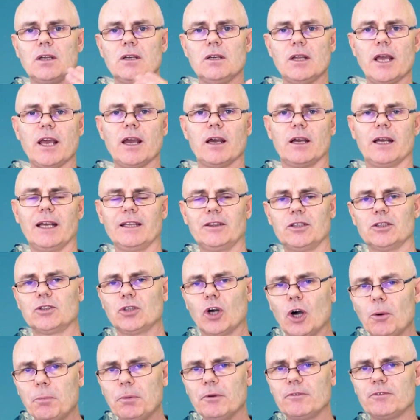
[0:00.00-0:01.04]
Now, at the
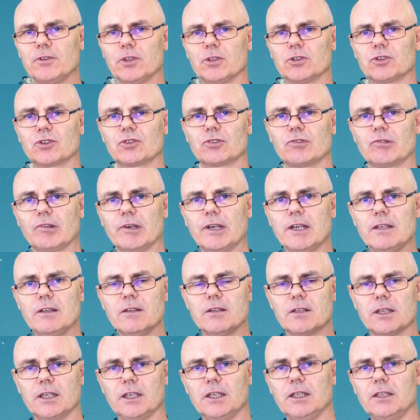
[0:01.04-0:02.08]
top of your
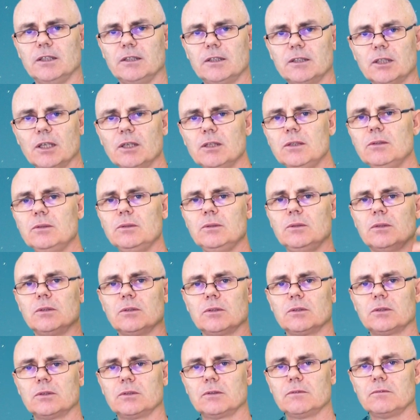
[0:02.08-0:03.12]
screen, the 2
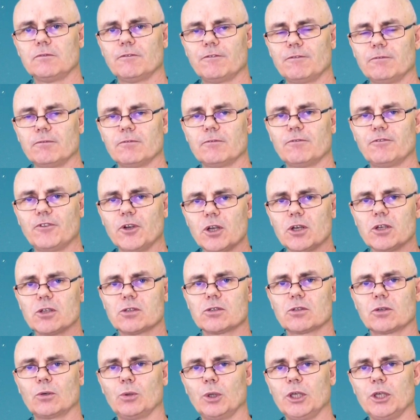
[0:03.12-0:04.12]
first